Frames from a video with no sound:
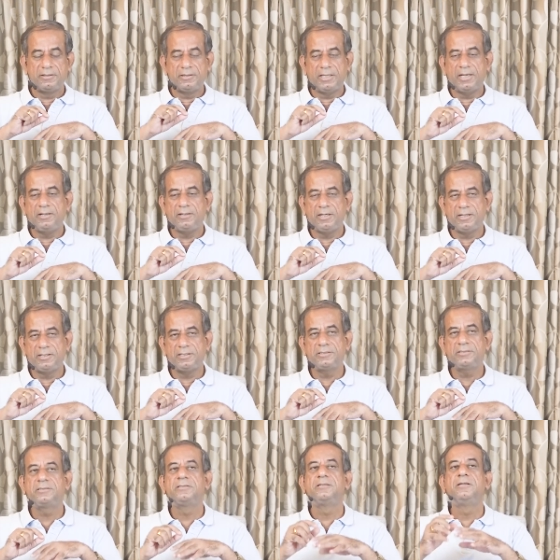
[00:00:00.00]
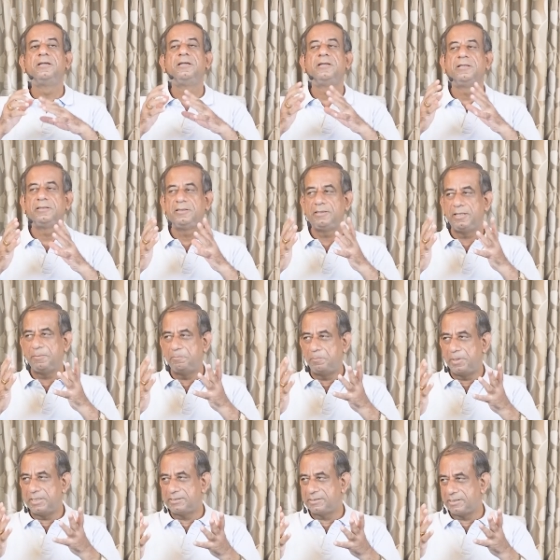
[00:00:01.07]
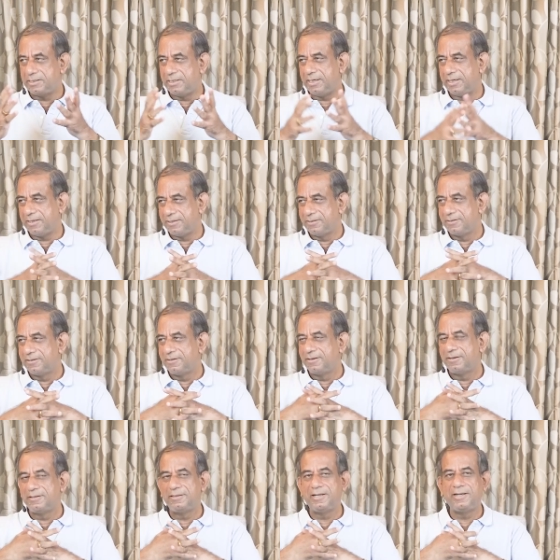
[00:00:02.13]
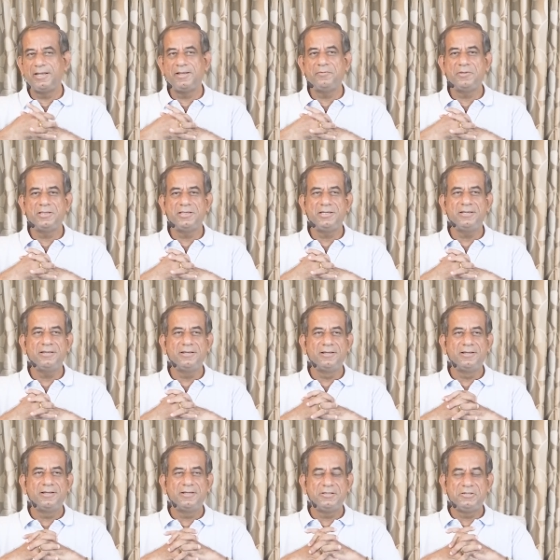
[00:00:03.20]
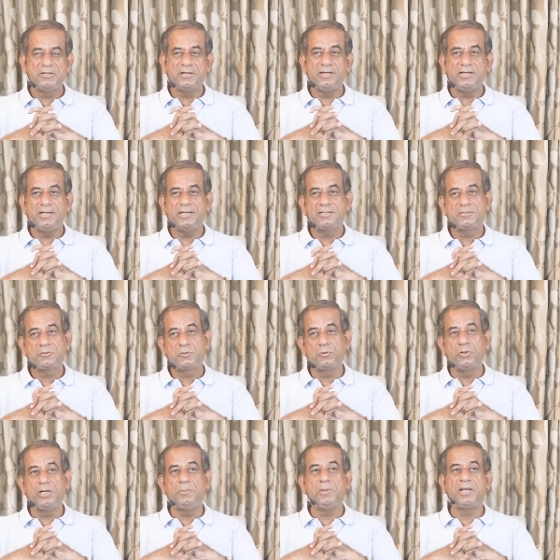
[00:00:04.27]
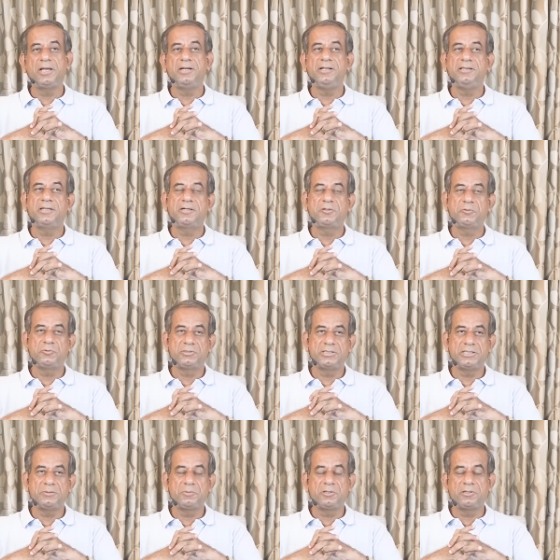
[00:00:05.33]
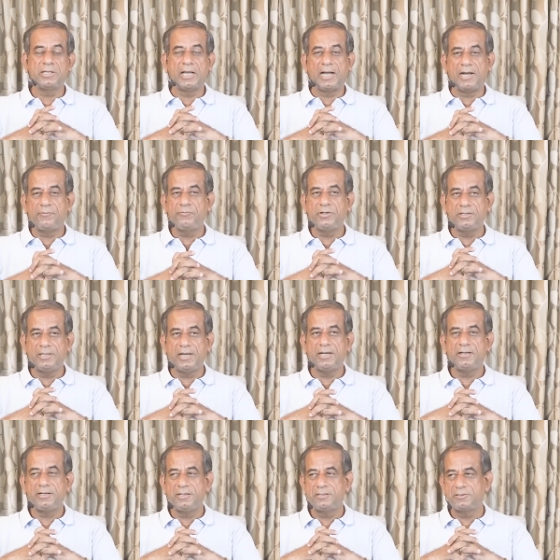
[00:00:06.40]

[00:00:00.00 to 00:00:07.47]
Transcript: Then it is a blessed day, the day when the journey has truly begun in the true sense, because after that,